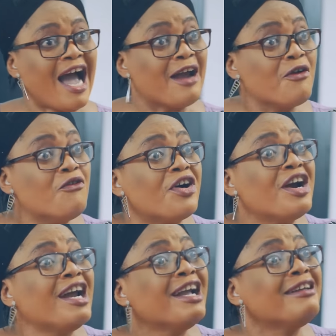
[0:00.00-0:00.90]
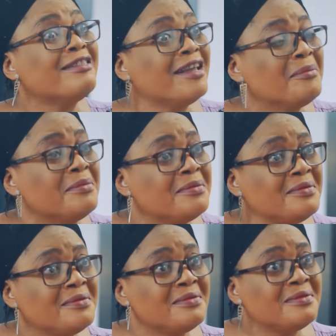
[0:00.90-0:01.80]
I overheard
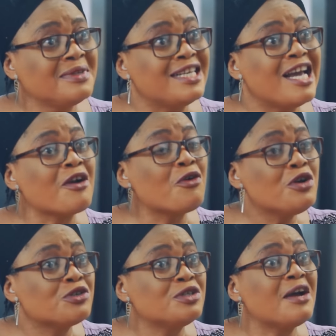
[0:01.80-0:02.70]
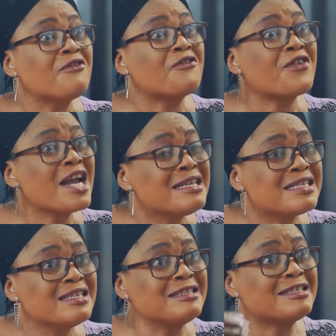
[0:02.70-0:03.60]
them that they are going to their
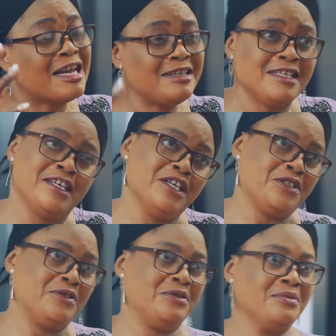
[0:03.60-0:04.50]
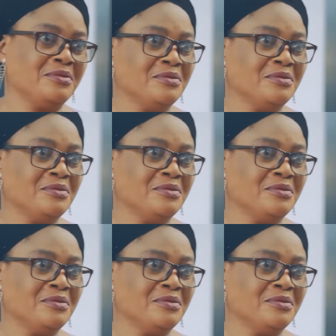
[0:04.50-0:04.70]
friend's child education.